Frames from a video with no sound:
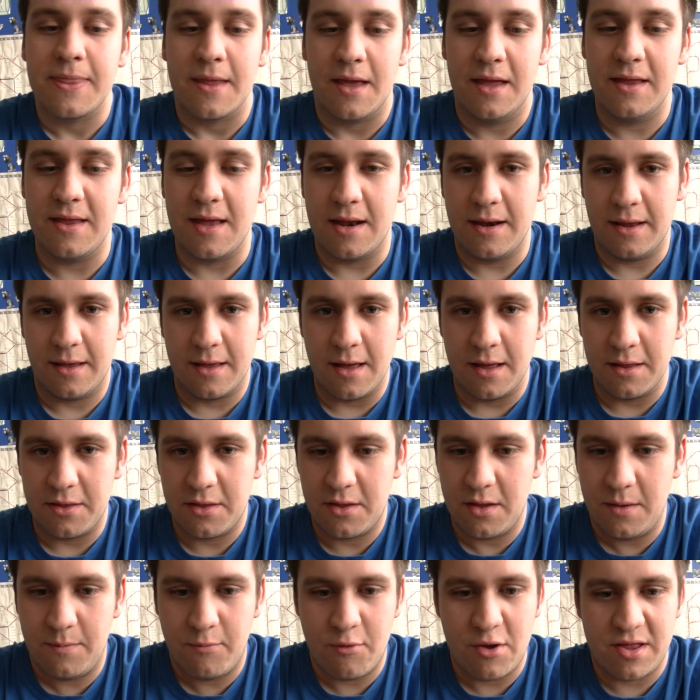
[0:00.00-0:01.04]
And then it cuts
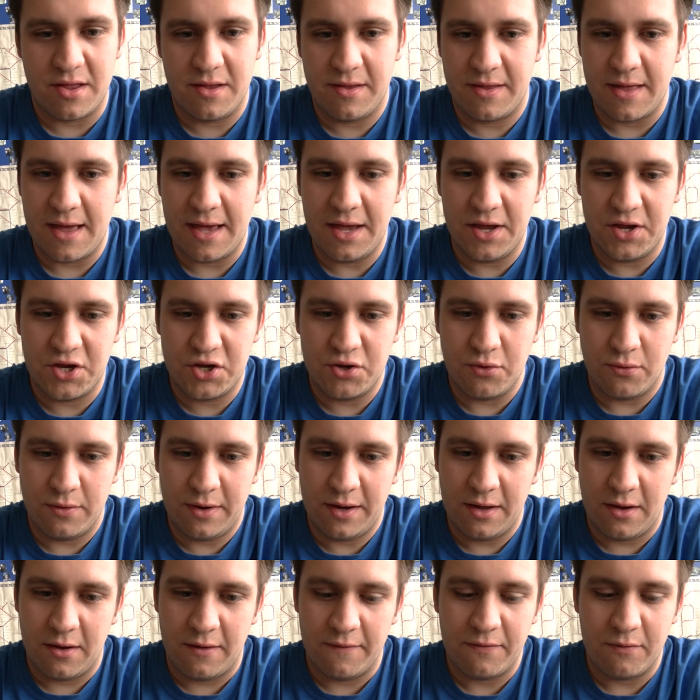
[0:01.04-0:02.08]
to the present day
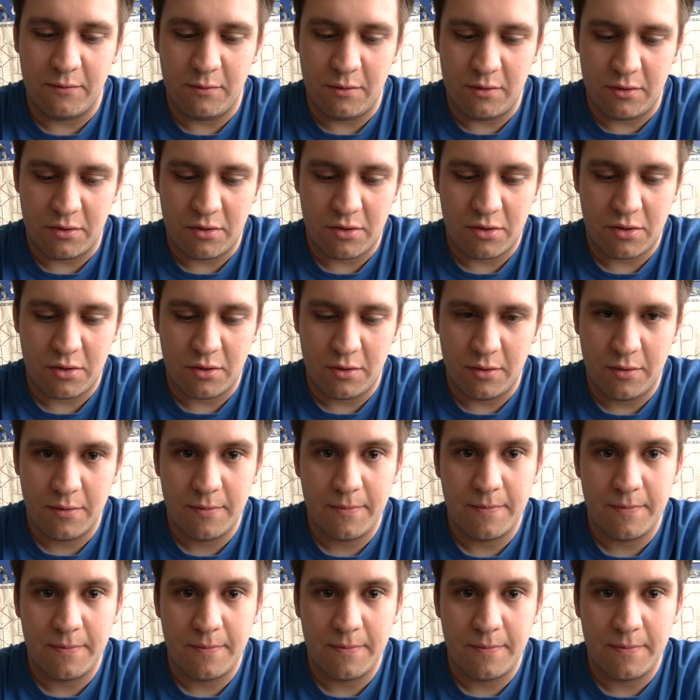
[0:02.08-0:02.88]
shortly afterwards.